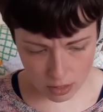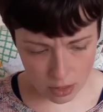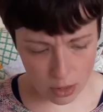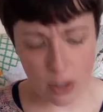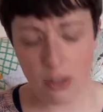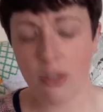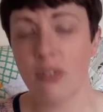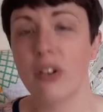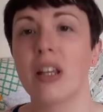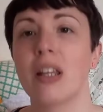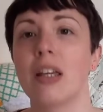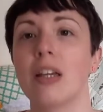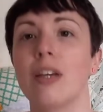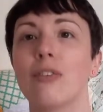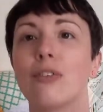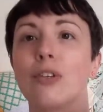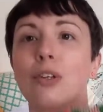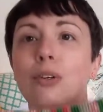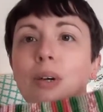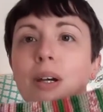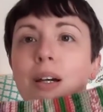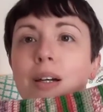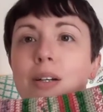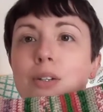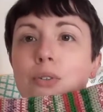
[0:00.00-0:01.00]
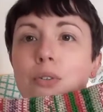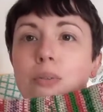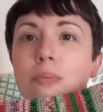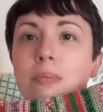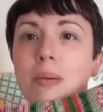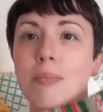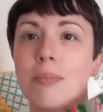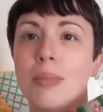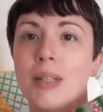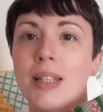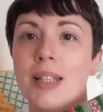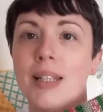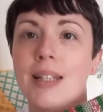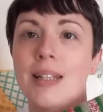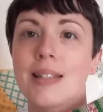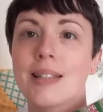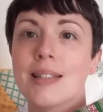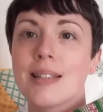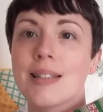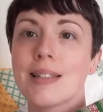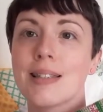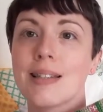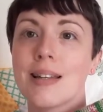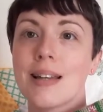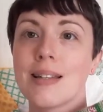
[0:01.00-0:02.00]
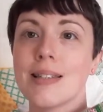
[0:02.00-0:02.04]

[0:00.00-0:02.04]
know if any of you guys remember these.